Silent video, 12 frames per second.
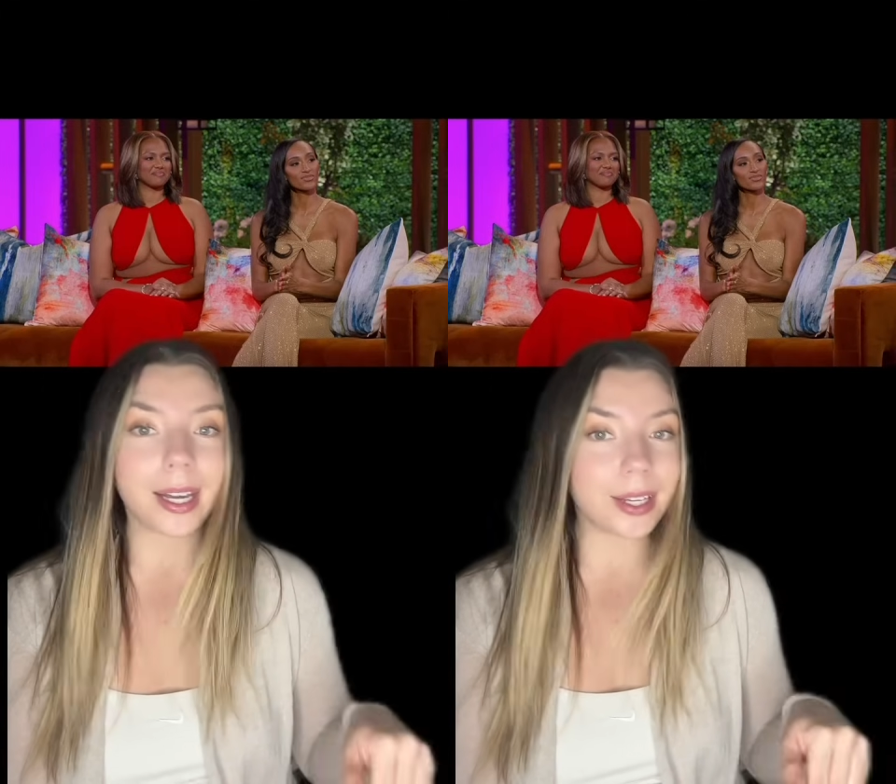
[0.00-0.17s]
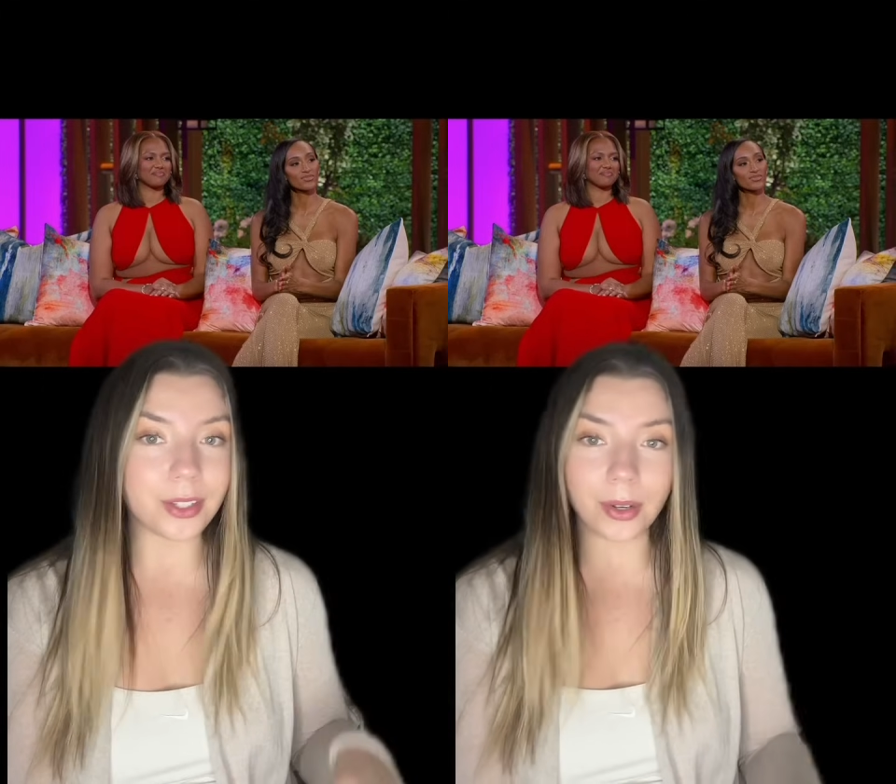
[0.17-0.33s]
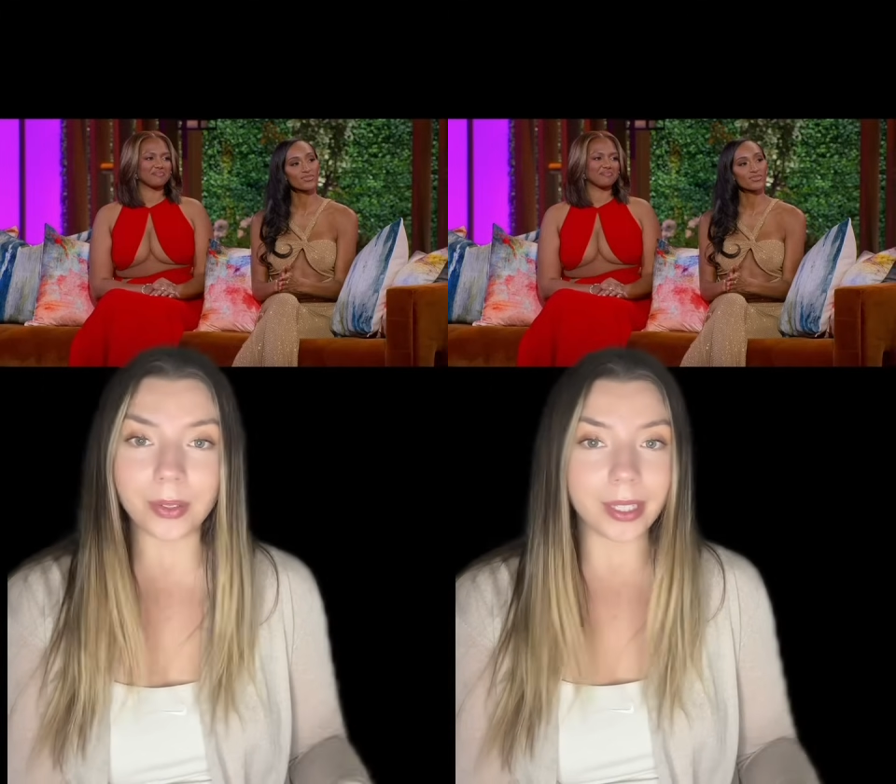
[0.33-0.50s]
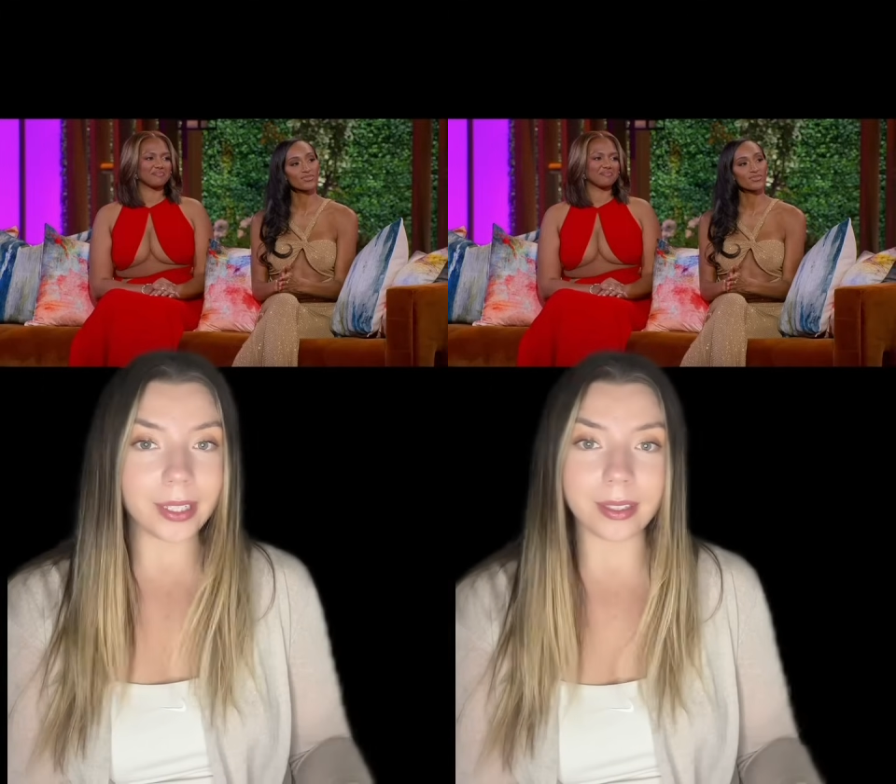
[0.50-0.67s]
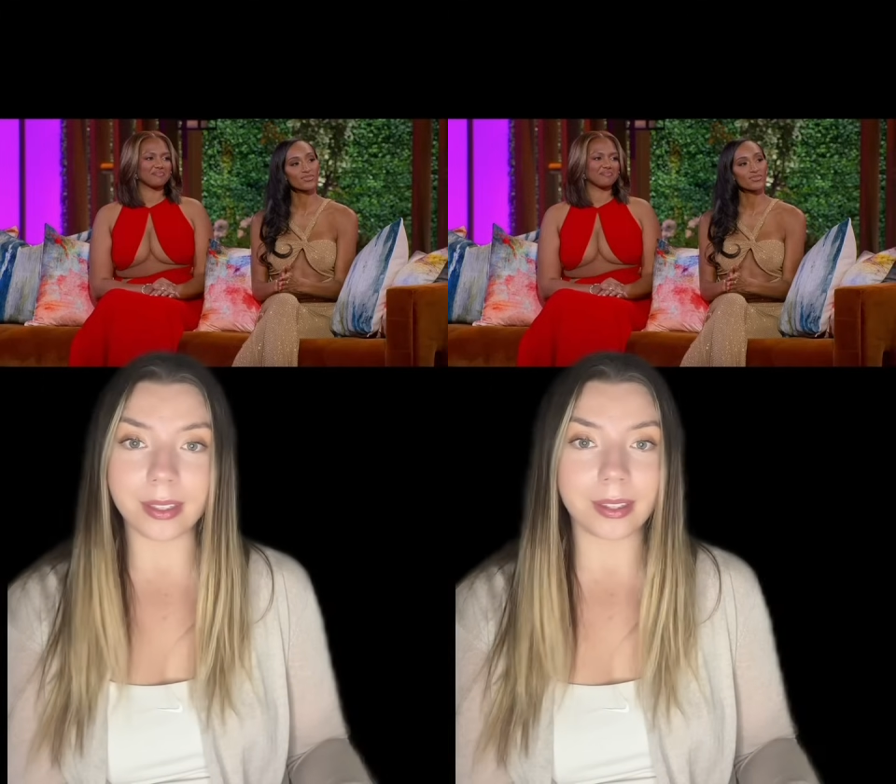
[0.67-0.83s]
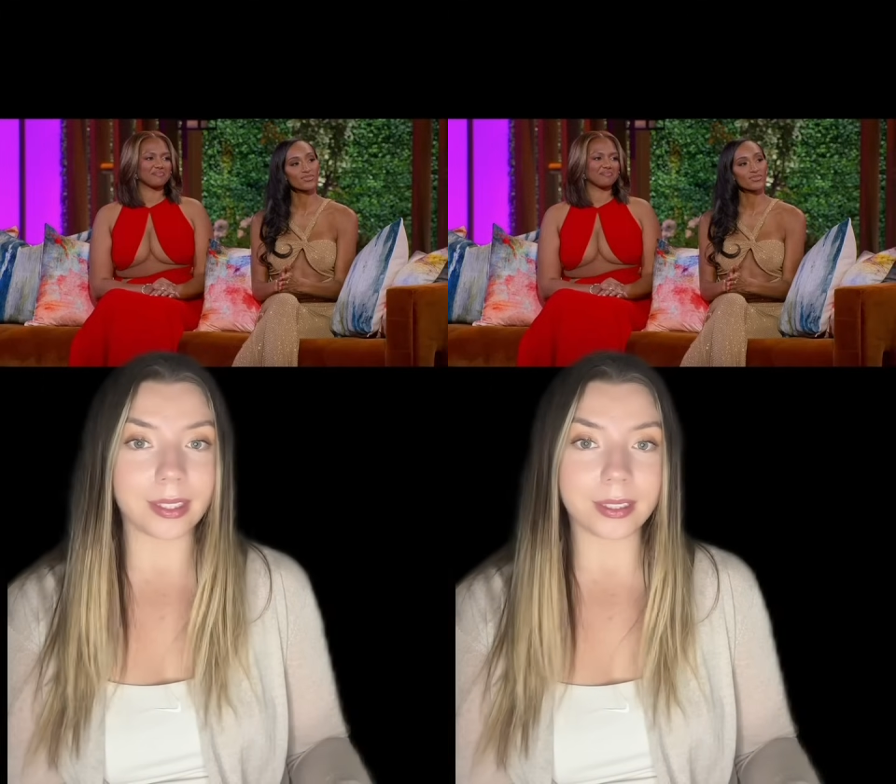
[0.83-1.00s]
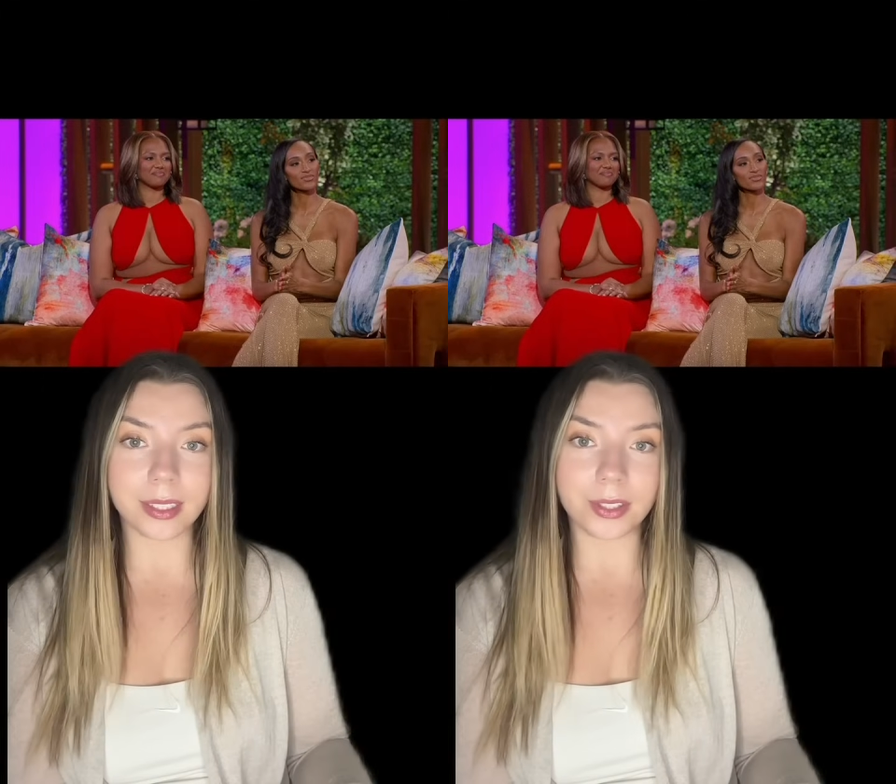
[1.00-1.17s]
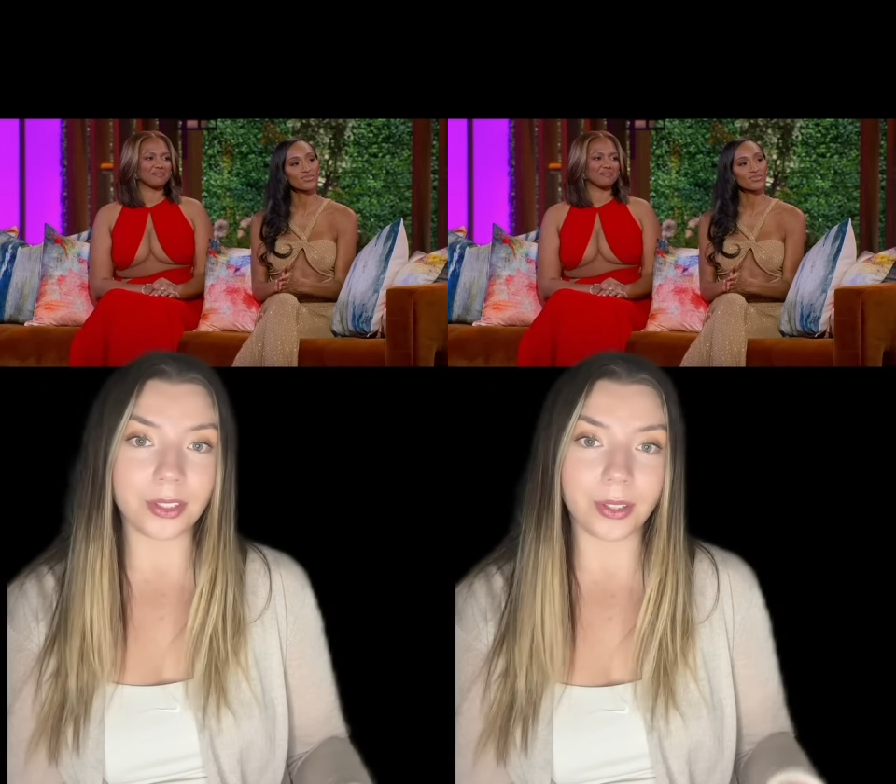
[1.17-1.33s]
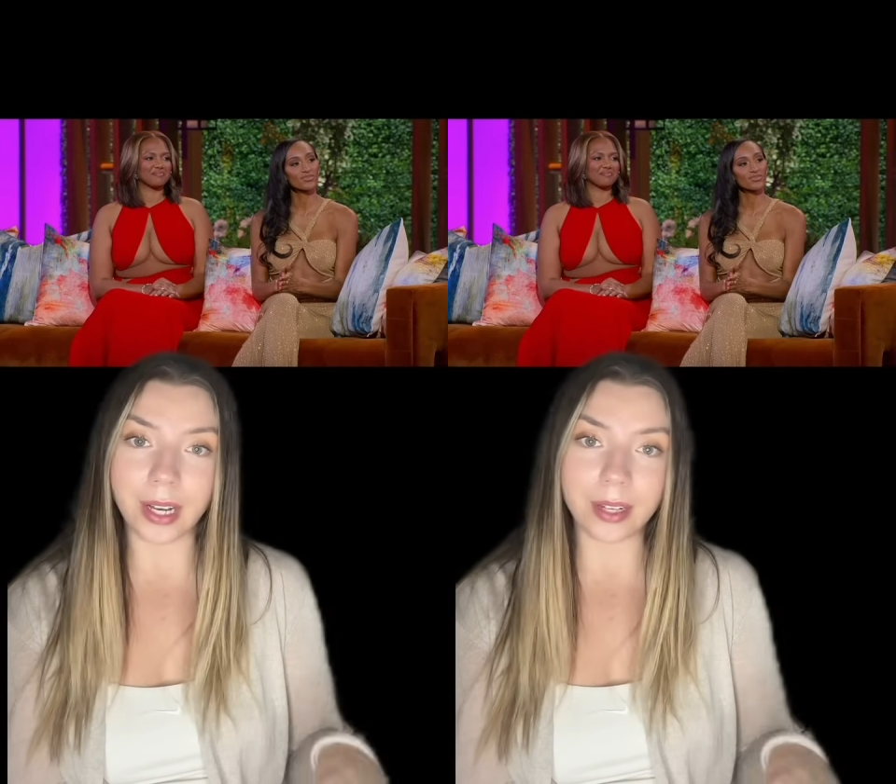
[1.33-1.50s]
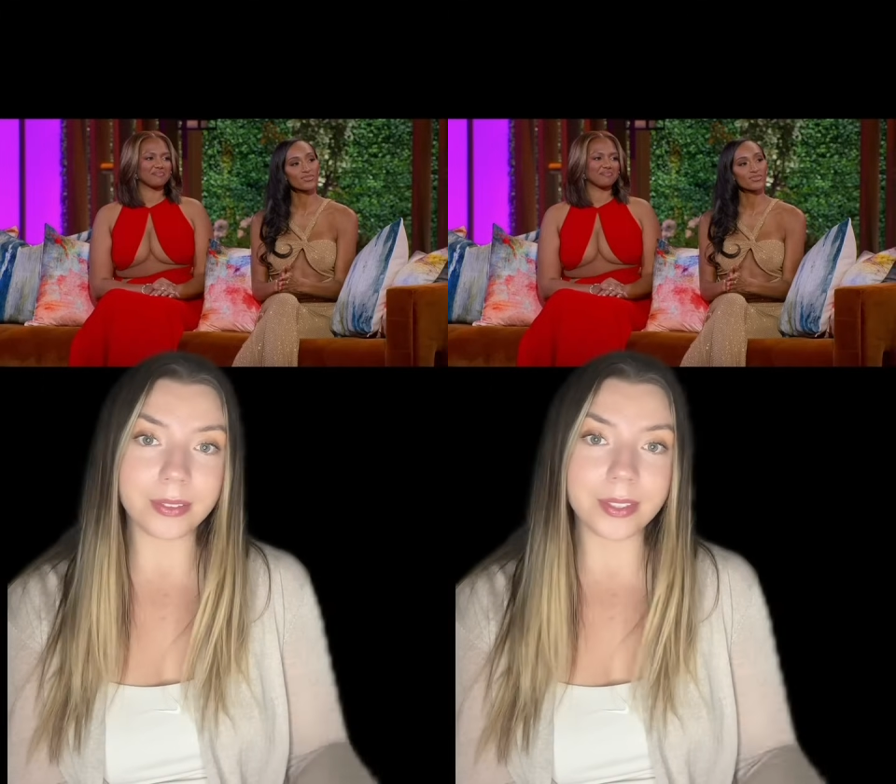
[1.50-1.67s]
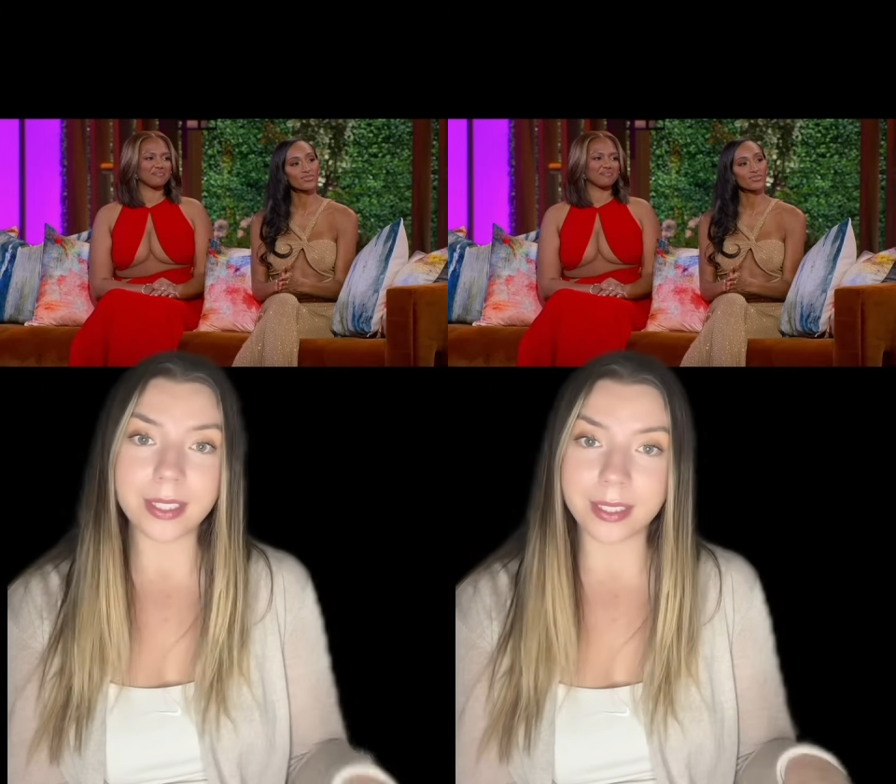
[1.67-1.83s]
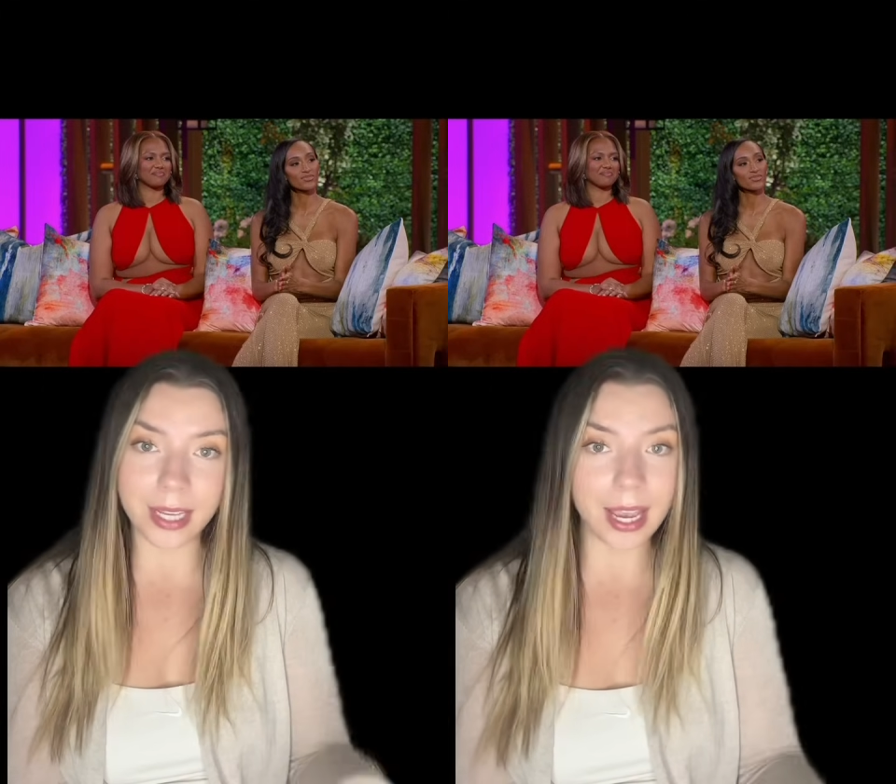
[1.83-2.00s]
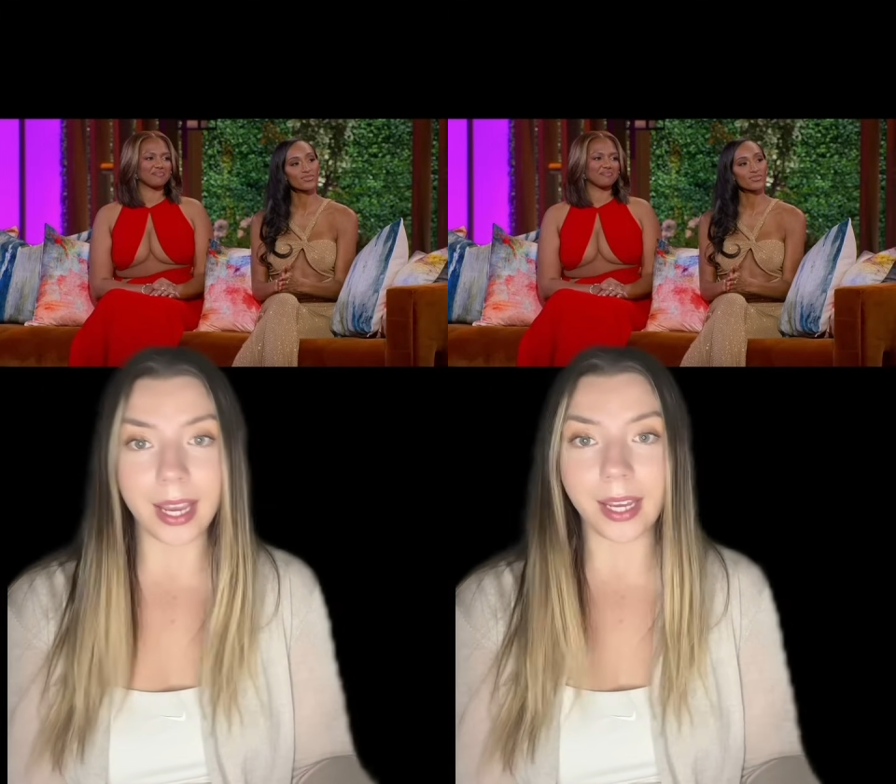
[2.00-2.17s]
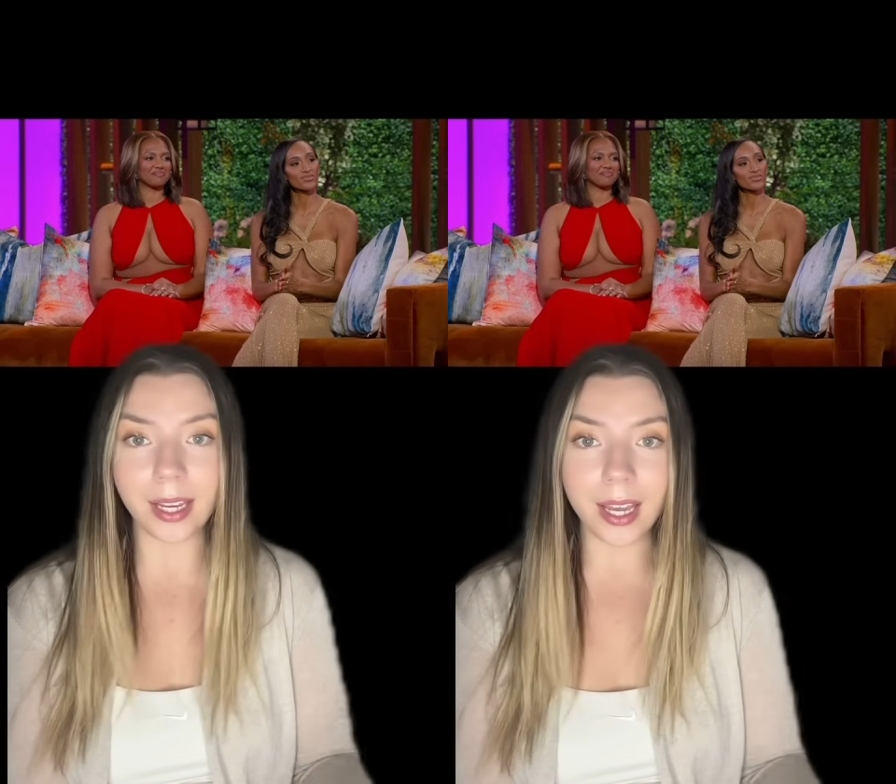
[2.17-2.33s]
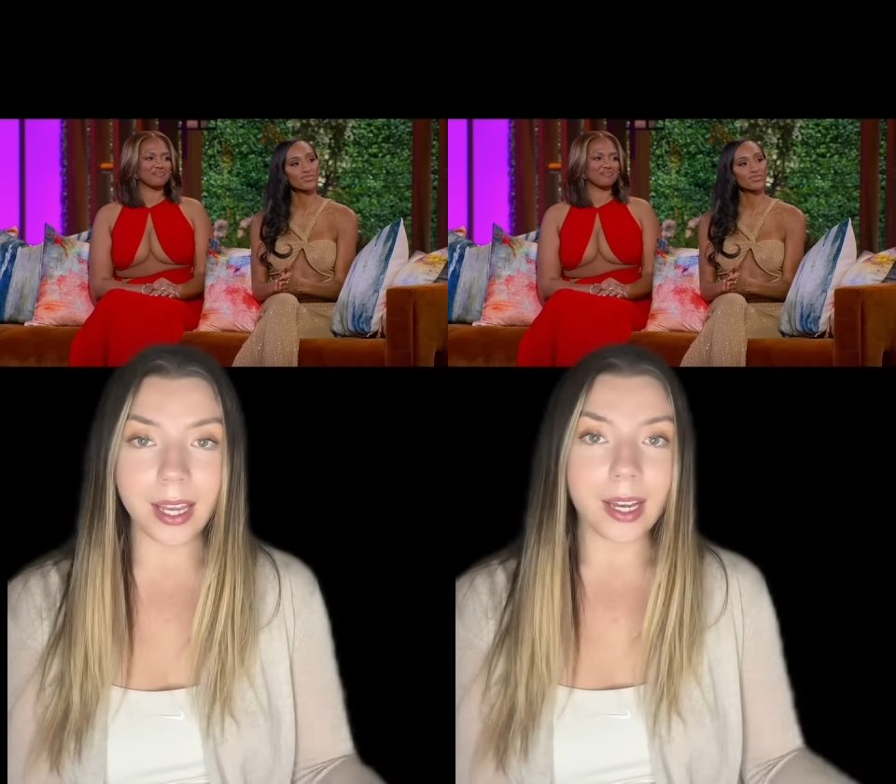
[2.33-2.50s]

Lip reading: I don't like the things that you have to say.